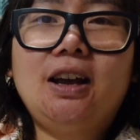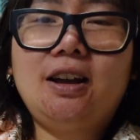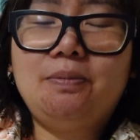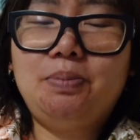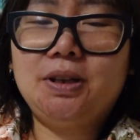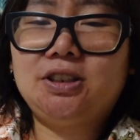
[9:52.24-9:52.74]

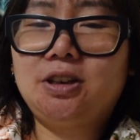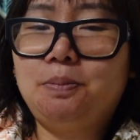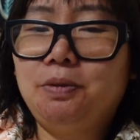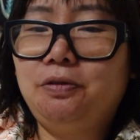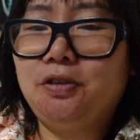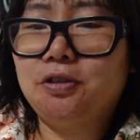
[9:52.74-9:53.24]
I picked
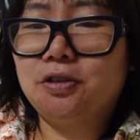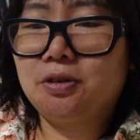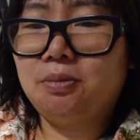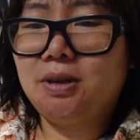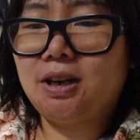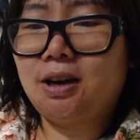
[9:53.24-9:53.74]
up a few of
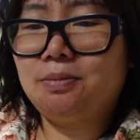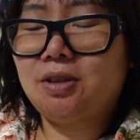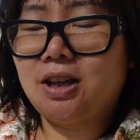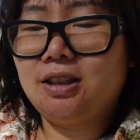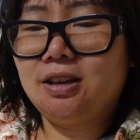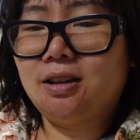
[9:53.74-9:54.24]
them and
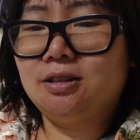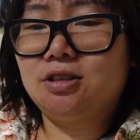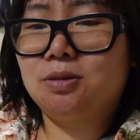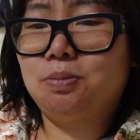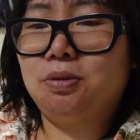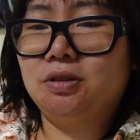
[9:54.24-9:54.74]
I think I
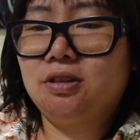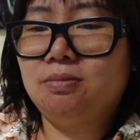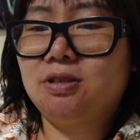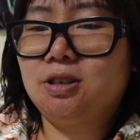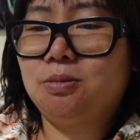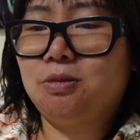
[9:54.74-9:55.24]
just put
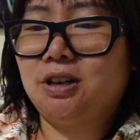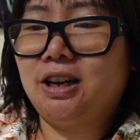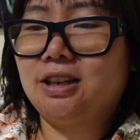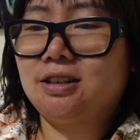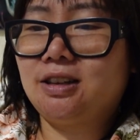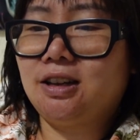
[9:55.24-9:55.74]
them somewhere
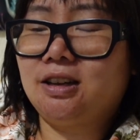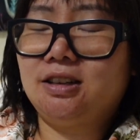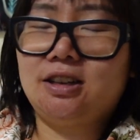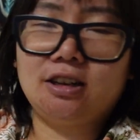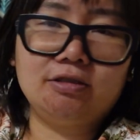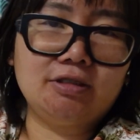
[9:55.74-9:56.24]
as like a
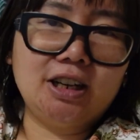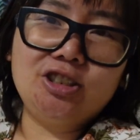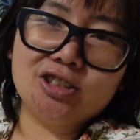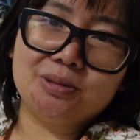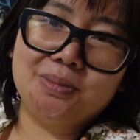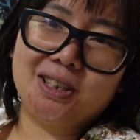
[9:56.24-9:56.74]

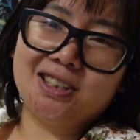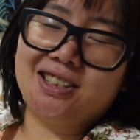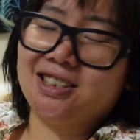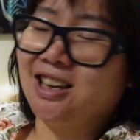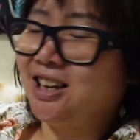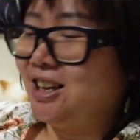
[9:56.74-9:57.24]
decoration
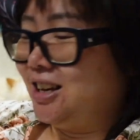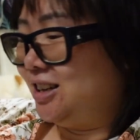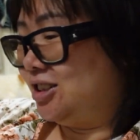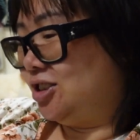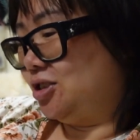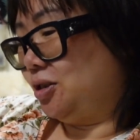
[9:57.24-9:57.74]
because
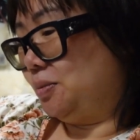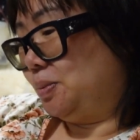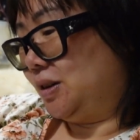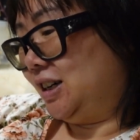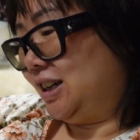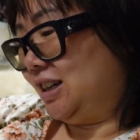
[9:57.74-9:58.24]
it's so
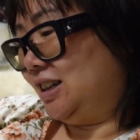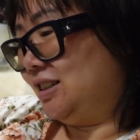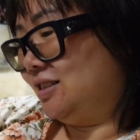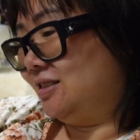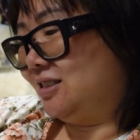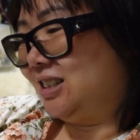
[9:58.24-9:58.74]
pretty. It
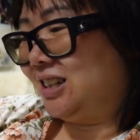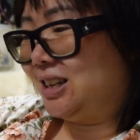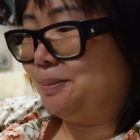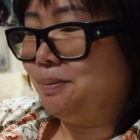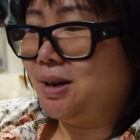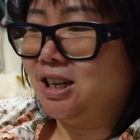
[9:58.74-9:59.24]
just looks like
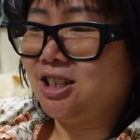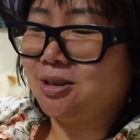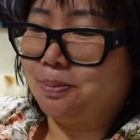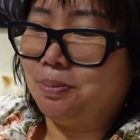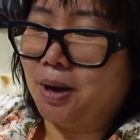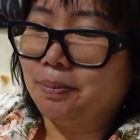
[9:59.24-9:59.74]
a
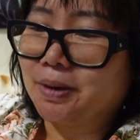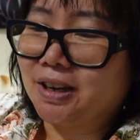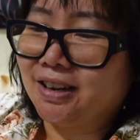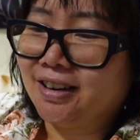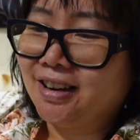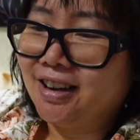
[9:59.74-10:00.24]
miniature
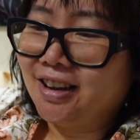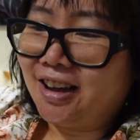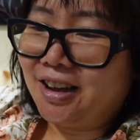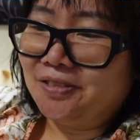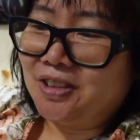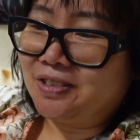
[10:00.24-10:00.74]
pumpkin.
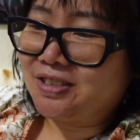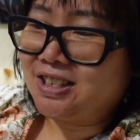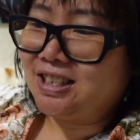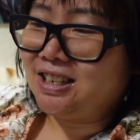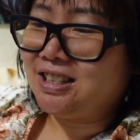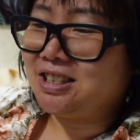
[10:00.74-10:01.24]
I've never
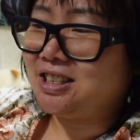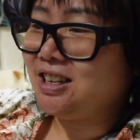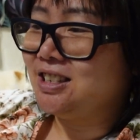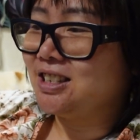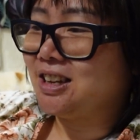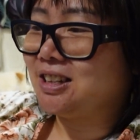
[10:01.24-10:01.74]
seen
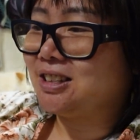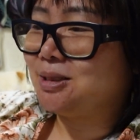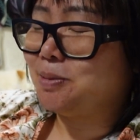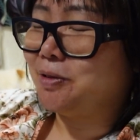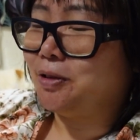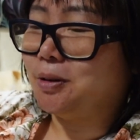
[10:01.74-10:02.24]
seeds like
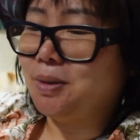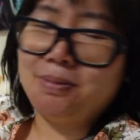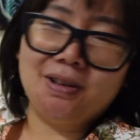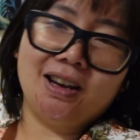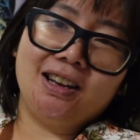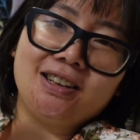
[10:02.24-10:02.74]
this before.
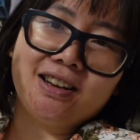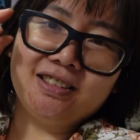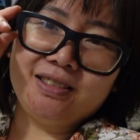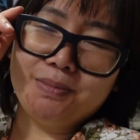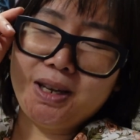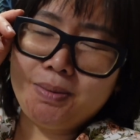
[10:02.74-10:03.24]
Maybe
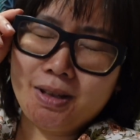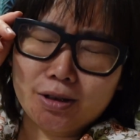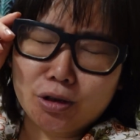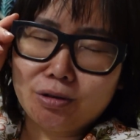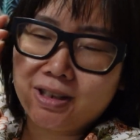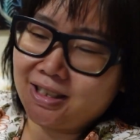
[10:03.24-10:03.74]

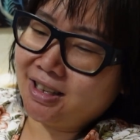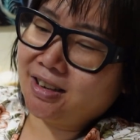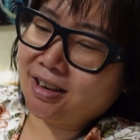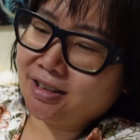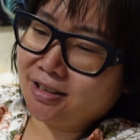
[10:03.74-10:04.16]
they're always there, I